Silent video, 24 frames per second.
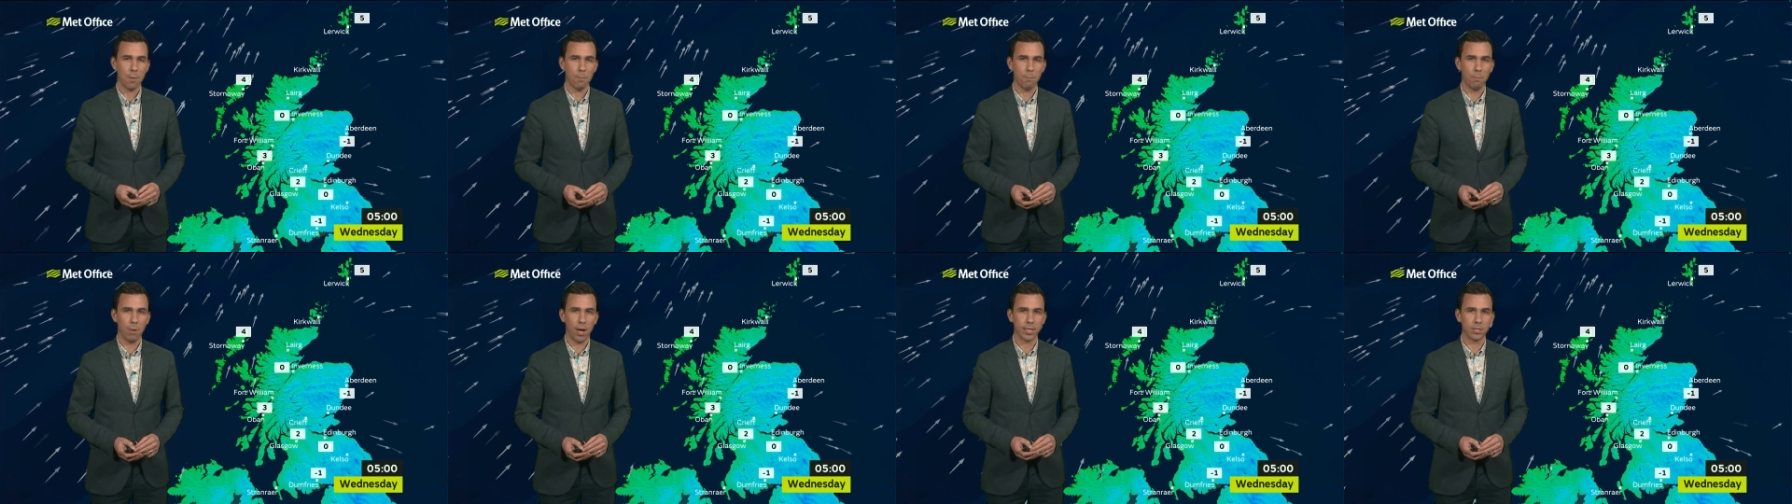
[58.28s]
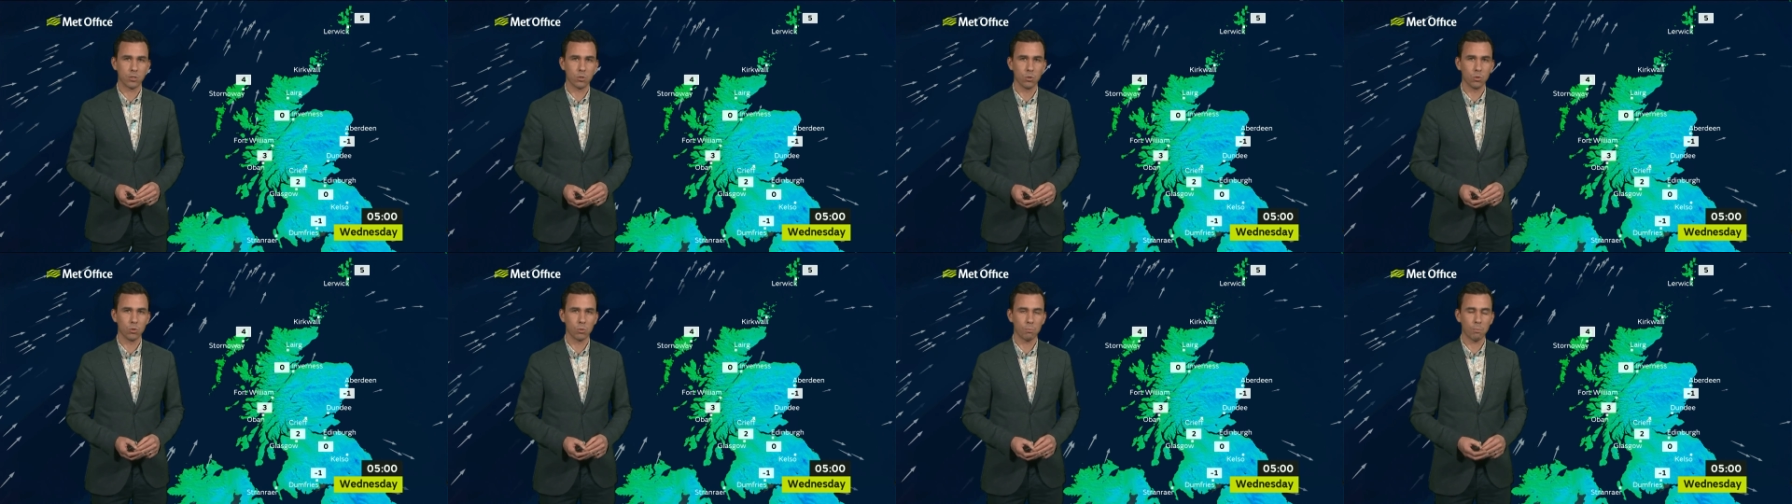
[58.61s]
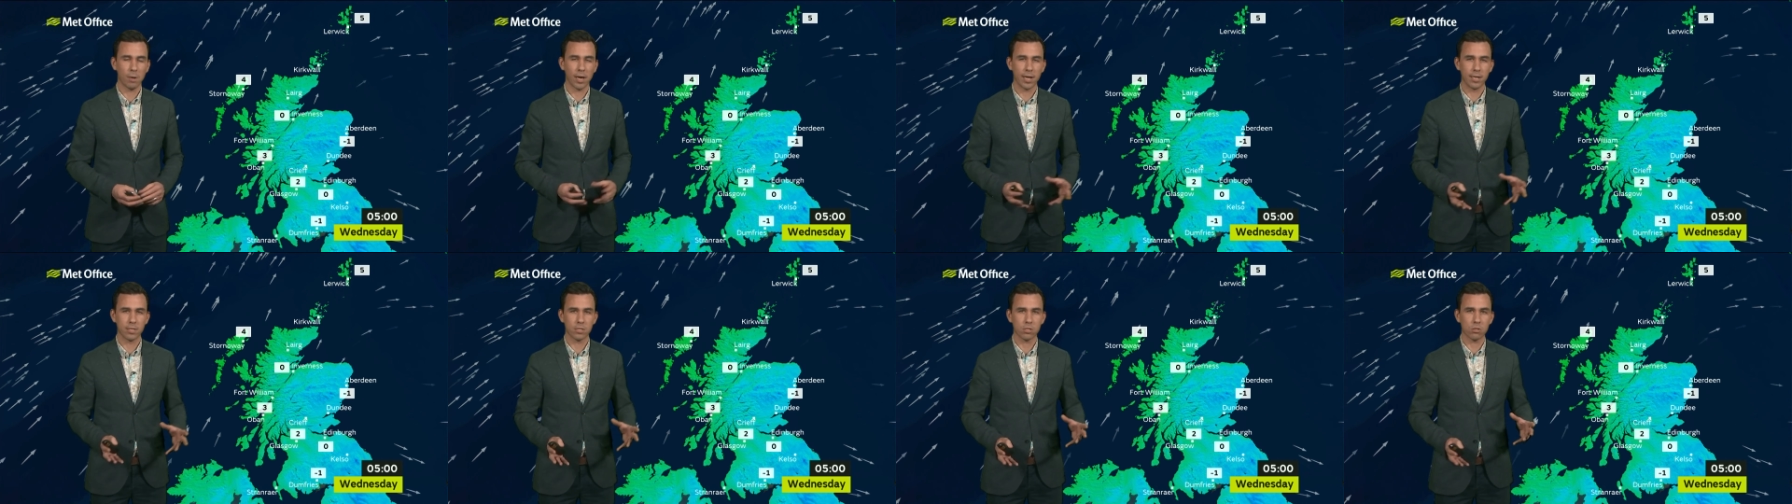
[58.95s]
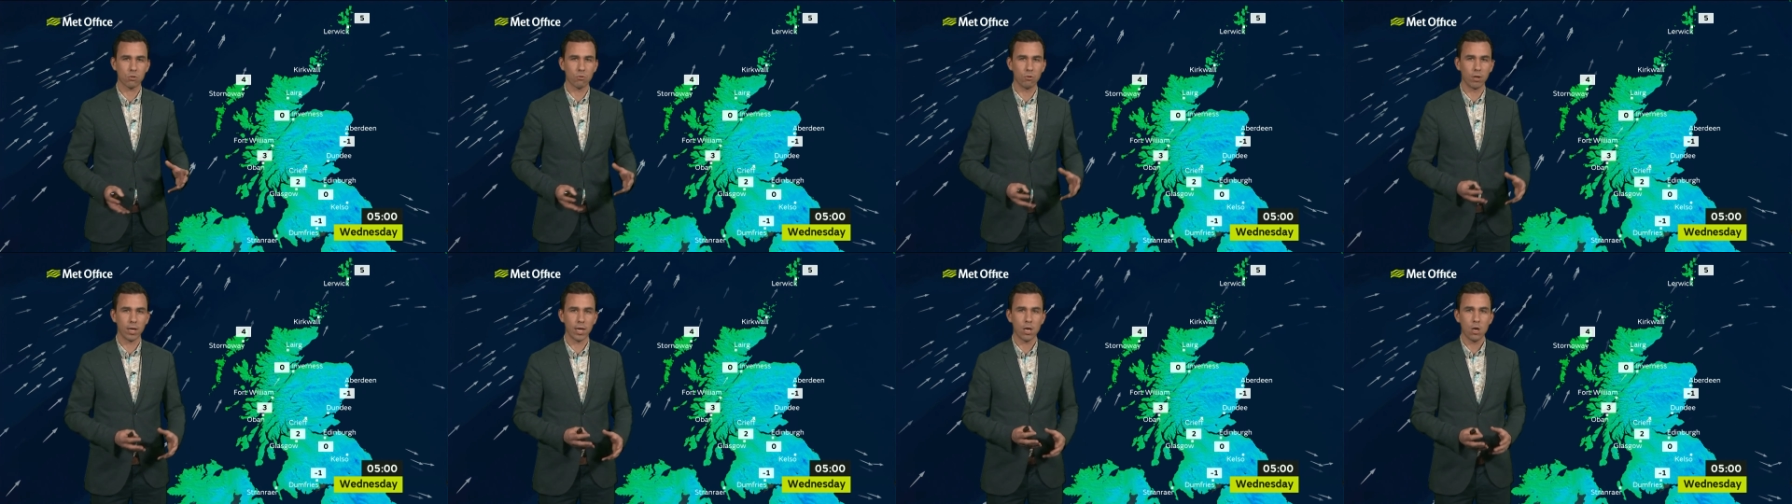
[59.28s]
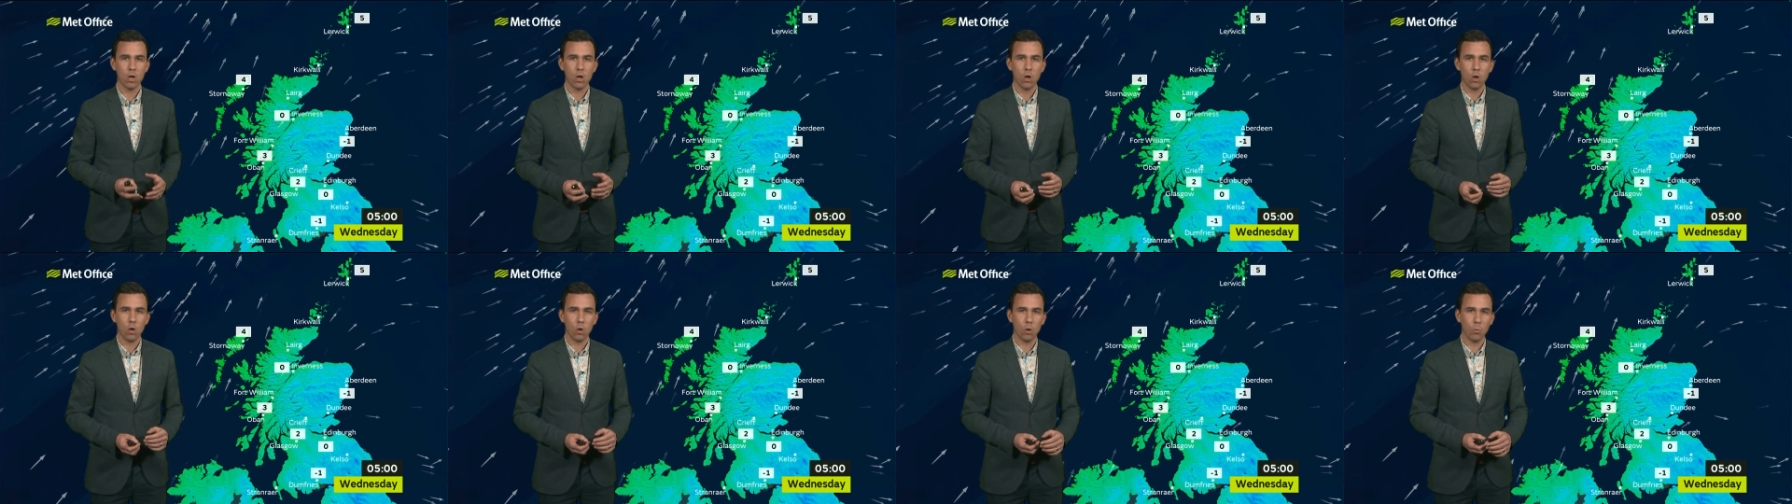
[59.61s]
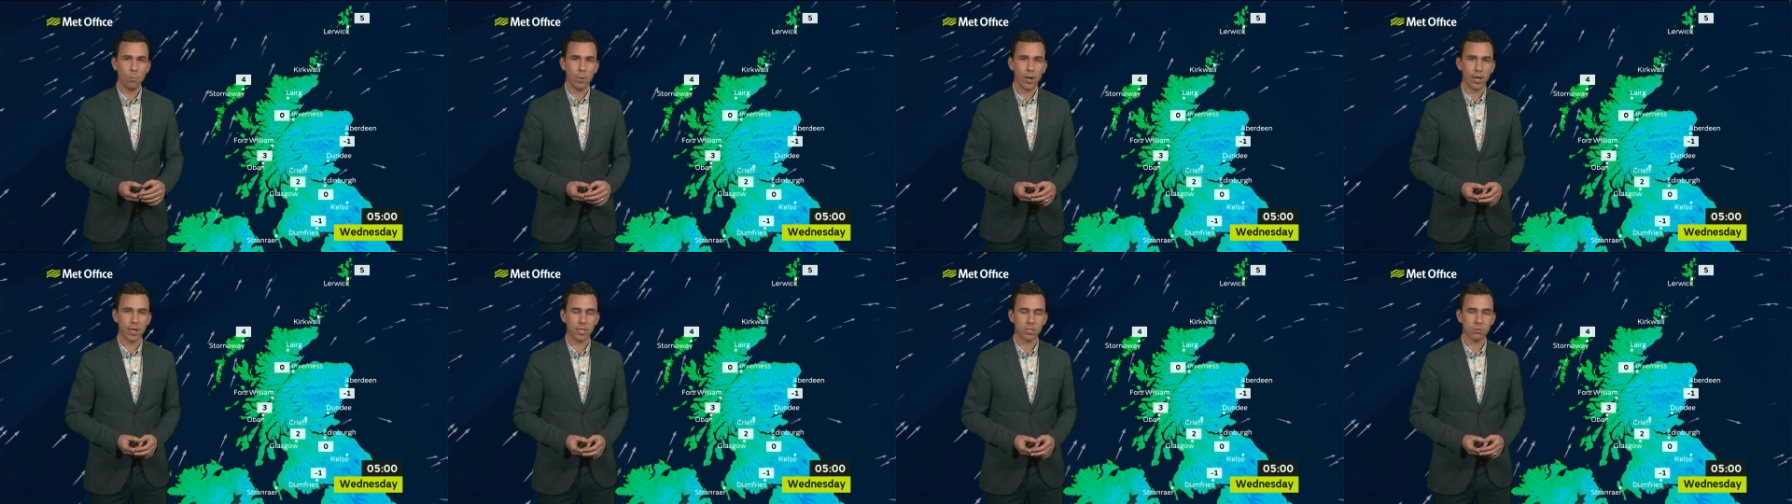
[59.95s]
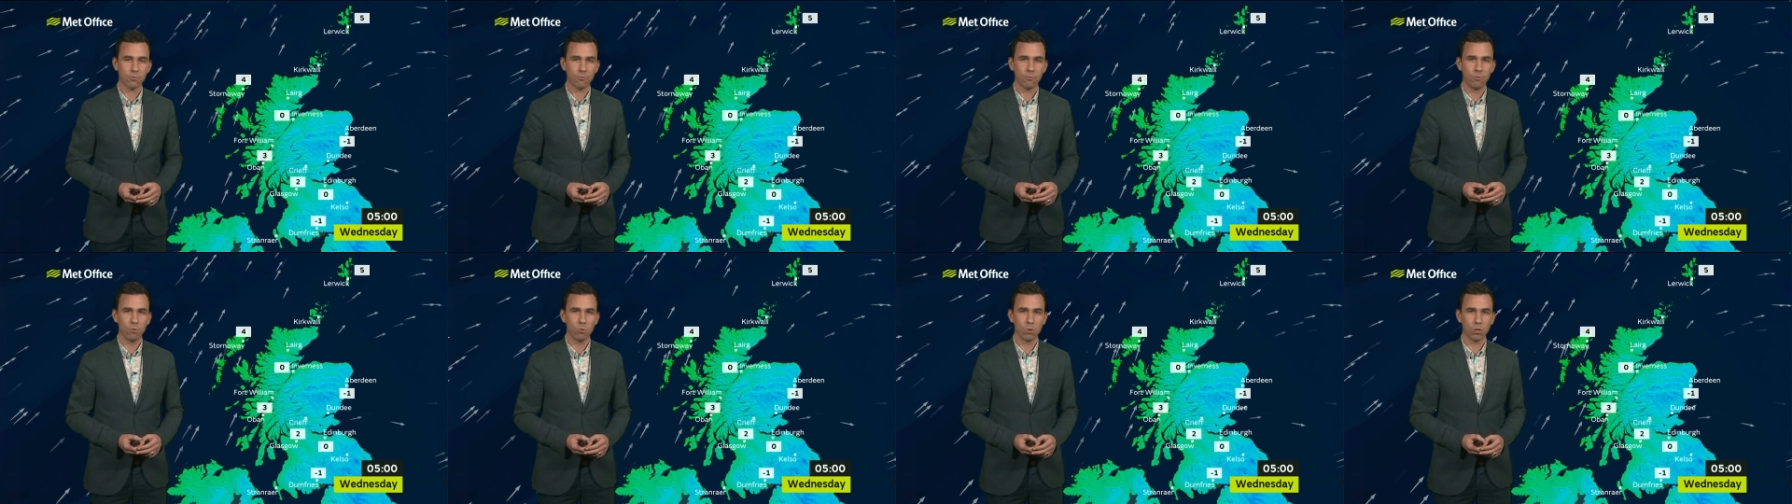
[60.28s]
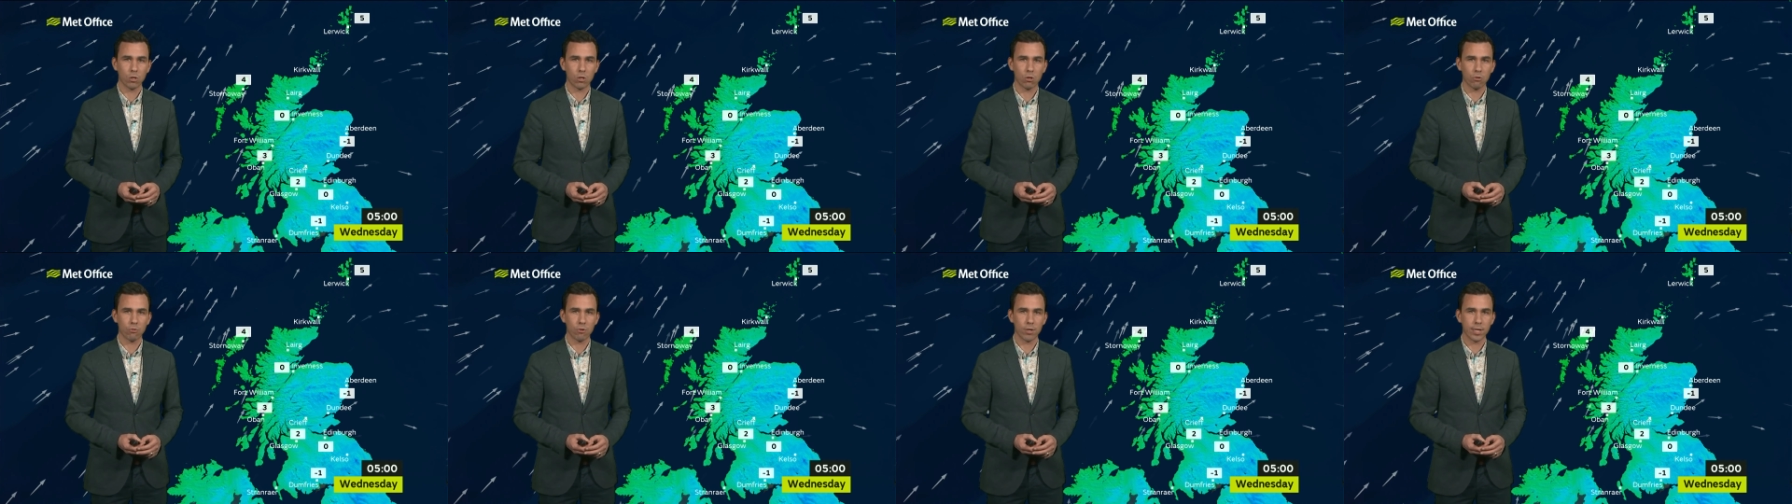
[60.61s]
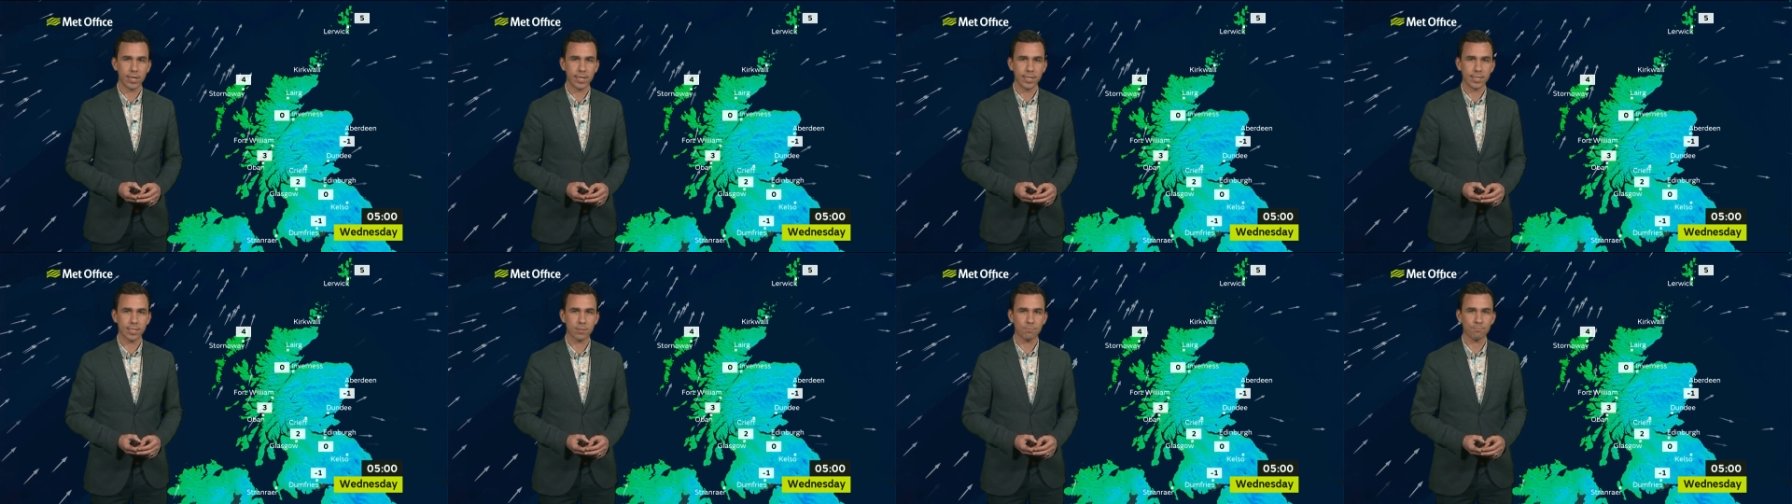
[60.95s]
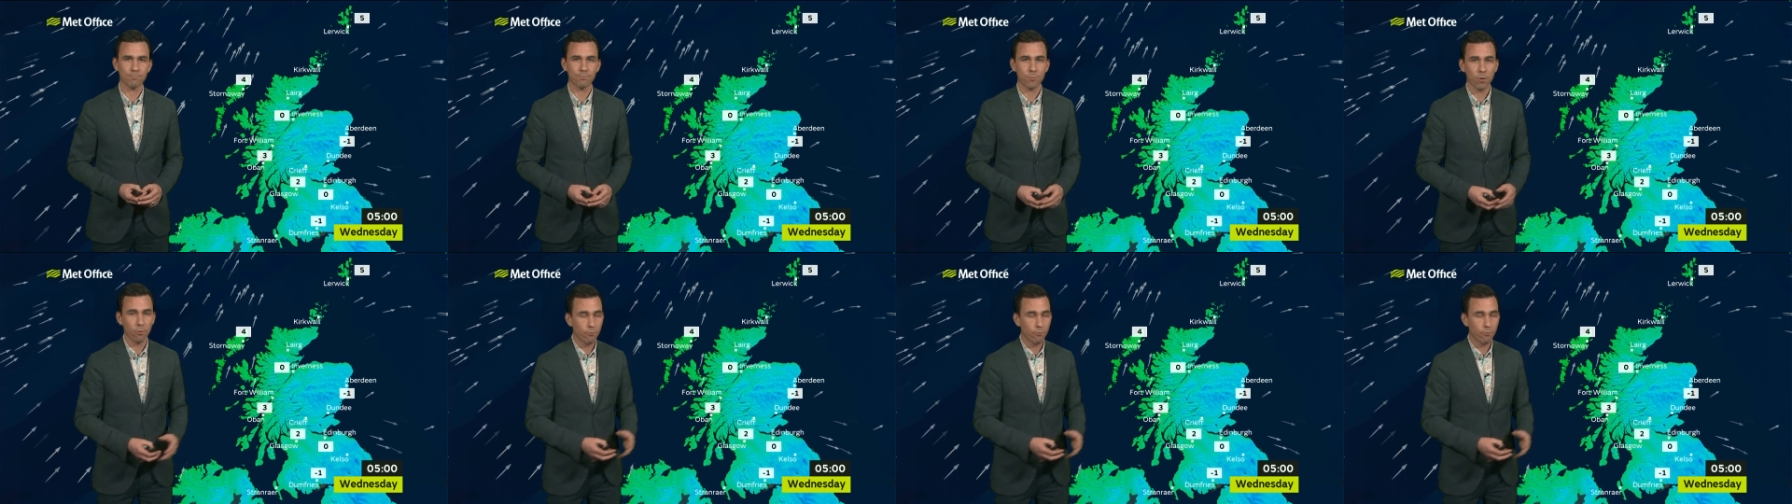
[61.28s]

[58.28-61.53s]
by dawn, -3 or -4 degrees.